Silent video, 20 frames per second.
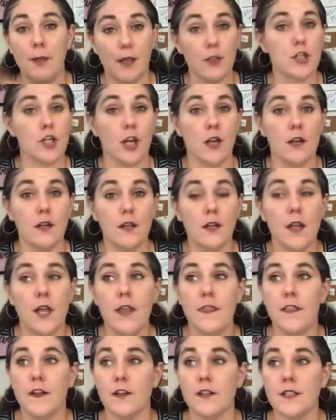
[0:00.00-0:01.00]
Belshaw.
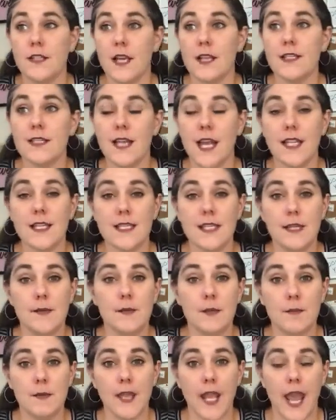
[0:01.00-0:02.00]
There does not
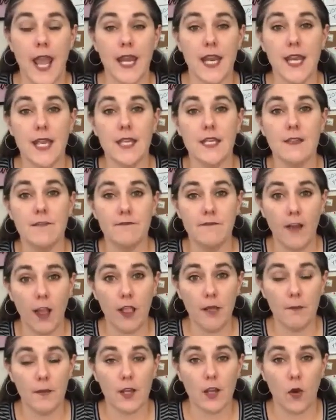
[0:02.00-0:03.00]
seem to be any
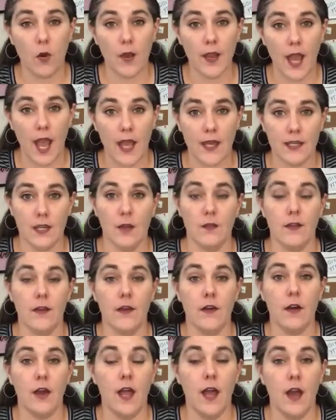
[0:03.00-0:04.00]
development going on down
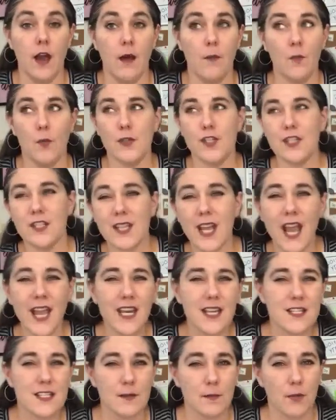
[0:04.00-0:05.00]
there, which is
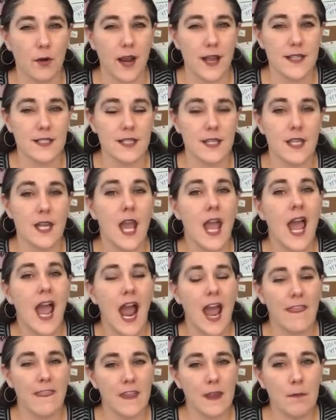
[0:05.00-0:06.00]
kind of surprising.
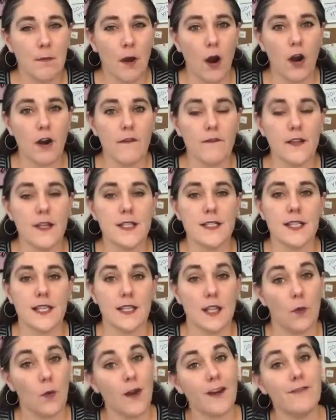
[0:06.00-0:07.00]
I think part of it is
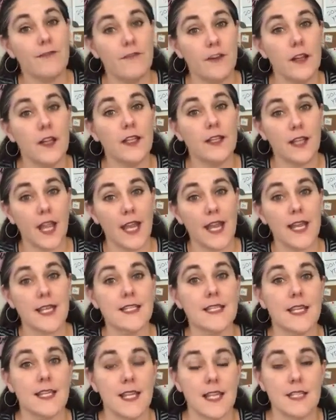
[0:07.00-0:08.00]
that they want to fill in, like
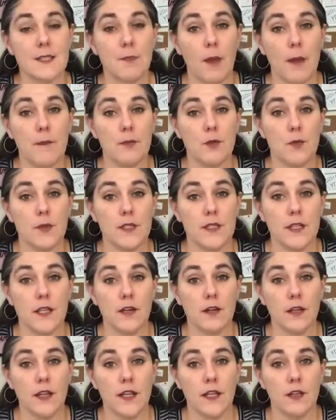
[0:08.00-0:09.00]
I said, that spot between
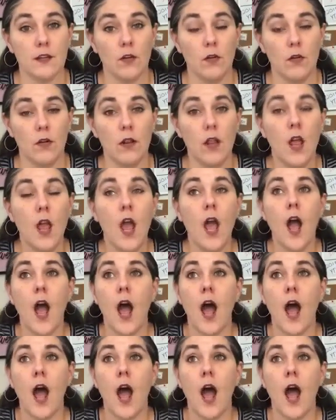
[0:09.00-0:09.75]
Cedar Lake and Lowell.